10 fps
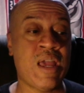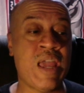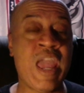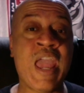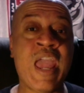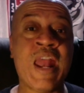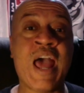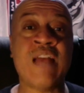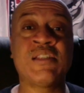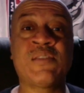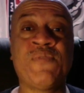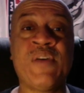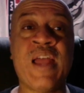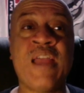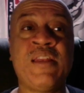and I just felt
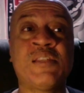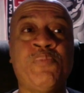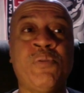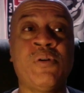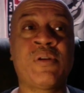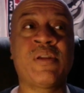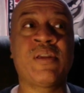like this book